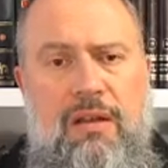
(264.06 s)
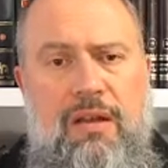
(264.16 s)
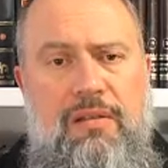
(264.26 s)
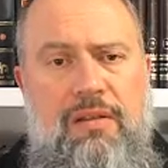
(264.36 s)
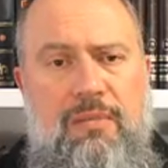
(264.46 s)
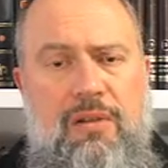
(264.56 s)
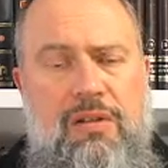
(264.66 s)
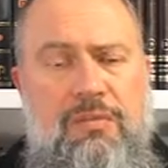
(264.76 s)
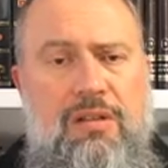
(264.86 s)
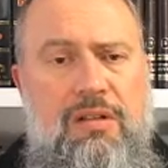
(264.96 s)
and the
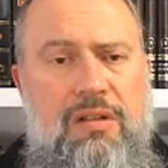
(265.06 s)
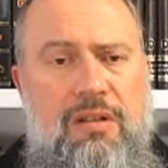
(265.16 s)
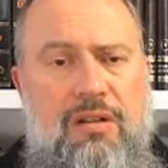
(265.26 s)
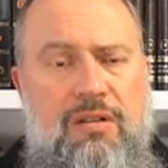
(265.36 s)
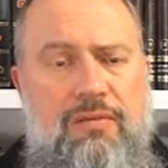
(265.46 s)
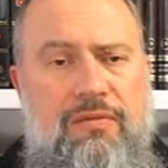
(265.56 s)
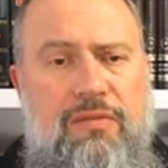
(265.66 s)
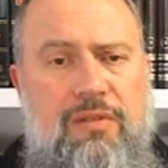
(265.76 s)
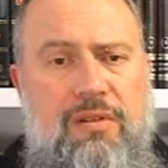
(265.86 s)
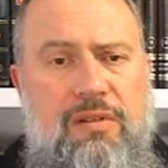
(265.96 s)
possibility of
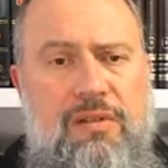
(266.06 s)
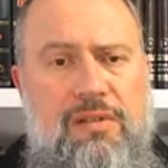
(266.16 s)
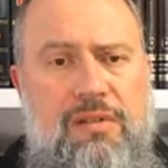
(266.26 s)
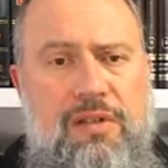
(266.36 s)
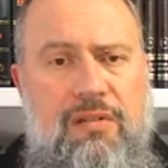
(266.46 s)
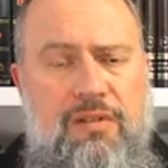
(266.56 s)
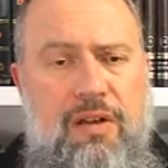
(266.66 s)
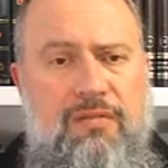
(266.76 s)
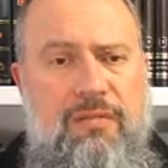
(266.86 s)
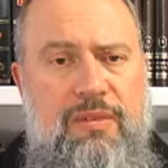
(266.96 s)

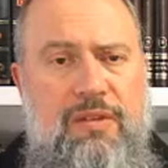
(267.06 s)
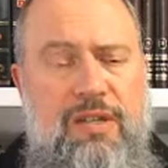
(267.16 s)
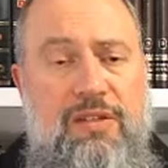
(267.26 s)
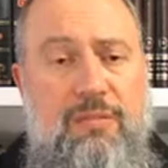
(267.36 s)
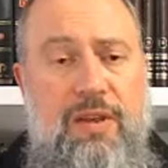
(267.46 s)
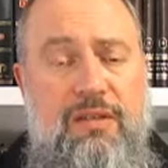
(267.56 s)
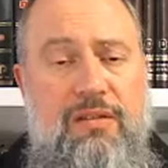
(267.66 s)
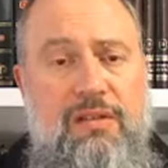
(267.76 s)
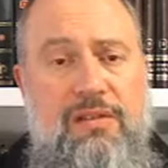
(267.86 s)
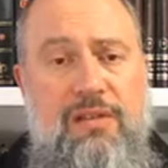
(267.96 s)
self-government and
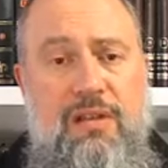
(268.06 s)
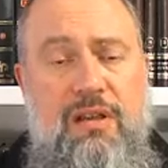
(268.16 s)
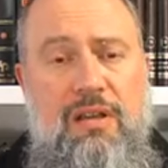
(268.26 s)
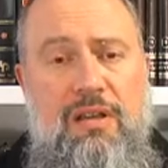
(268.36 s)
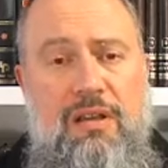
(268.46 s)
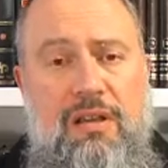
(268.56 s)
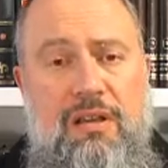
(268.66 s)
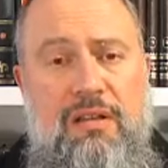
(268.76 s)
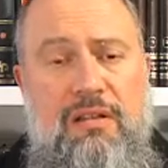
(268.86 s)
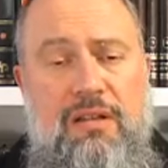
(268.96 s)
independence
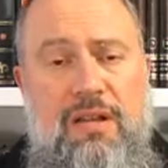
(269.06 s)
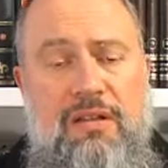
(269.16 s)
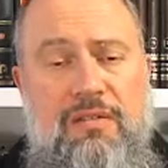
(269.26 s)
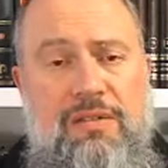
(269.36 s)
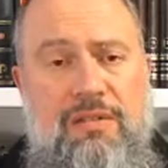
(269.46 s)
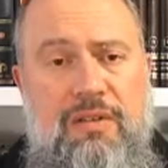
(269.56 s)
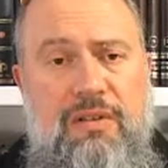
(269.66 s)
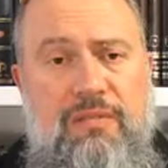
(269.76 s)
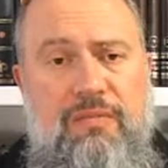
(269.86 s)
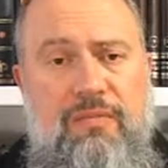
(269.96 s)
here in the land of
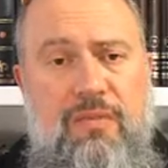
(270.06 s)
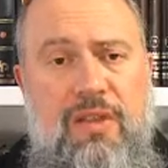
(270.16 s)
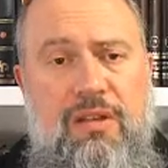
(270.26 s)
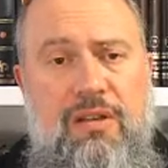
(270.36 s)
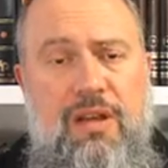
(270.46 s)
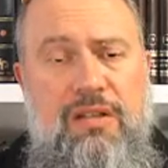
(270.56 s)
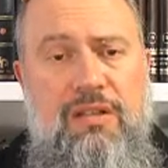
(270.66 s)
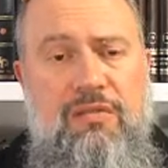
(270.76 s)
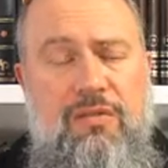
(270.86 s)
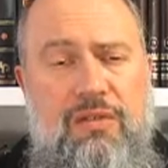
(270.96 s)
Israel in
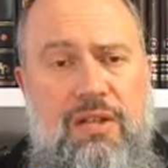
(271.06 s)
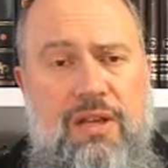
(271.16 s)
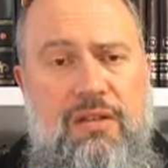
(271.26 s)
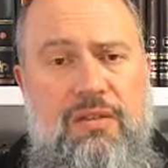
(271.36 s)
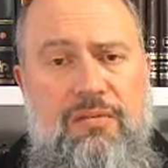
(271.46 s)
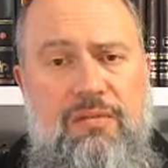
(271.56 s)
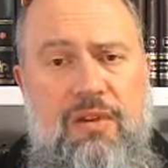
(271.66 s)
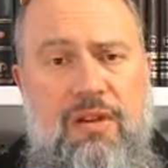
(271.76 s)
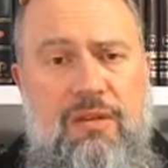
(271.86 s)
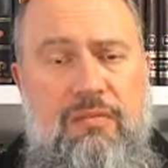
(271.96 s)
1948,
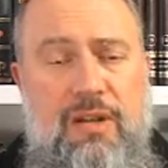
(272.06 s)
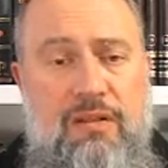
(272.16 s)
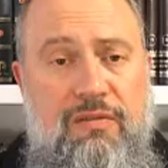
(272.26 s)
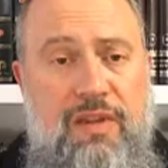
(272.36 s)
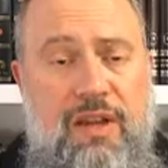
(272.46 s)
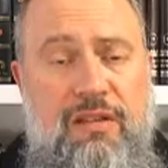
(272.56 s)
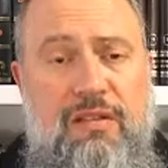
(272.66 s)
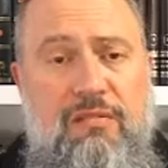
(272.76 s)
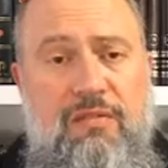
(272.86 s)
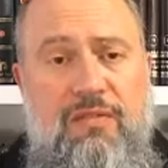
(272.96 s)
but in
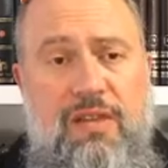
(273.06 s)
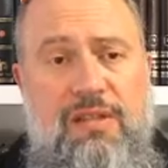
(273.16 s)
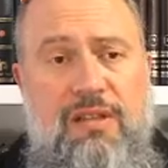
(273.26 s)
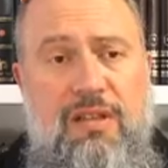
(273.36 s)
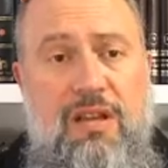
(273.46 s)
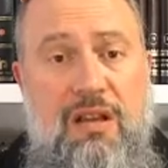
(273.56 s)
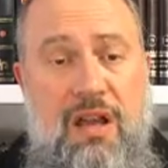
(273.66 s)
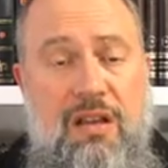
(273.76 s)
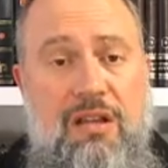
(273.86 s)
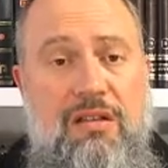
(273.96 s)
fact were facing
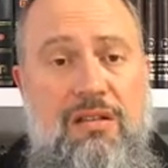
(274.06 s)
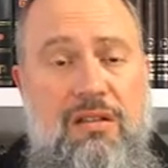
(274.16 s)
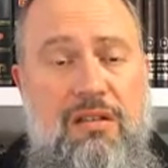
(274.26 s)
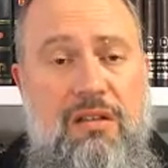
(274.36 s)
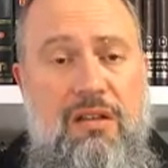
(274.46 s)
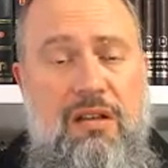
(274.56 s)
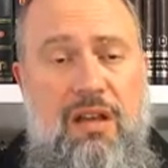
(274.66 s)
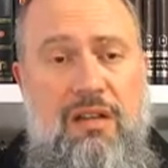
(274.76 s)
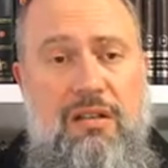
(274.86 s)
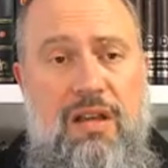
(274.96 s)
annihilation
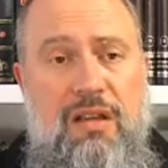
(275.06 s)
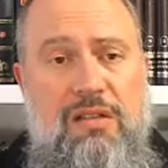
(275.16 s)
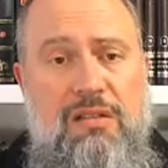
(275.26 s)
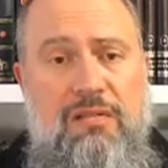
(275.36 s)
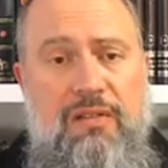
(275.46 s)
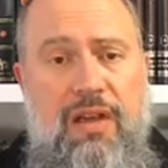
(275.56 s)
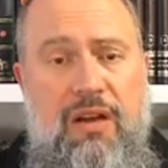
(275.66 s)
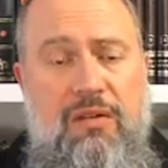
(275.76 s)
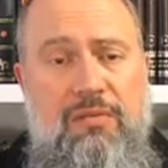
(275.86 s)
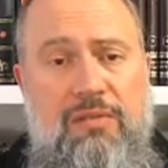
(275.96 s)
at the hands of the
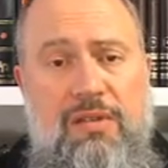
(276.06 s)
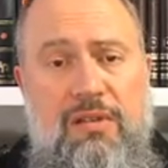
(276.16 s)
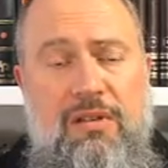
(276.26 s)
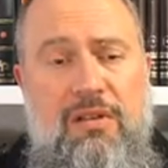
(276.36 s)
Arabs,